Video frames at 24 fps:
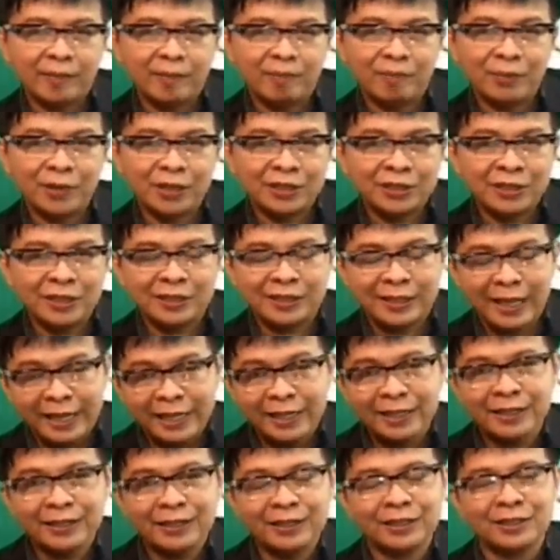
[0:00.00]
business
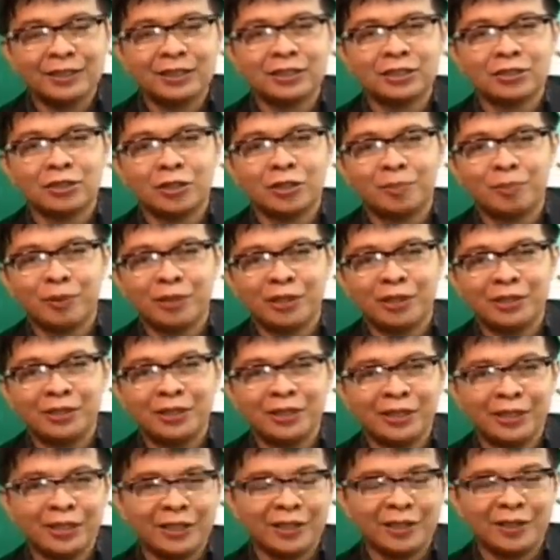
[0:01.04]
scientists or
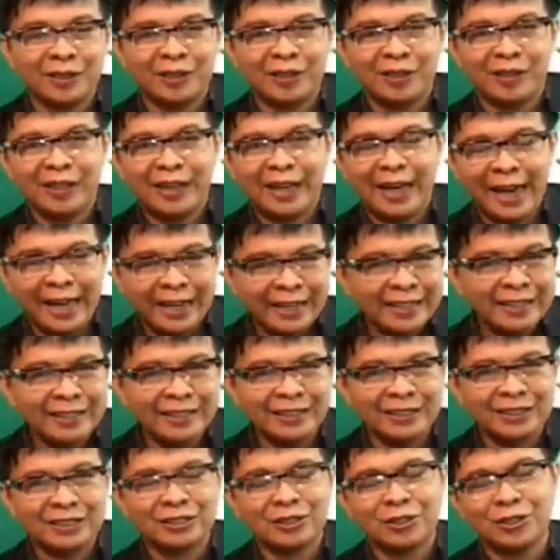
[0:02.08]
political
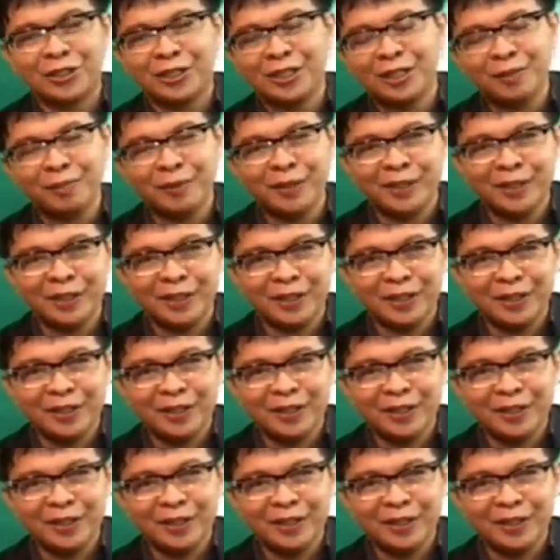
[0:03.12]
analysts or even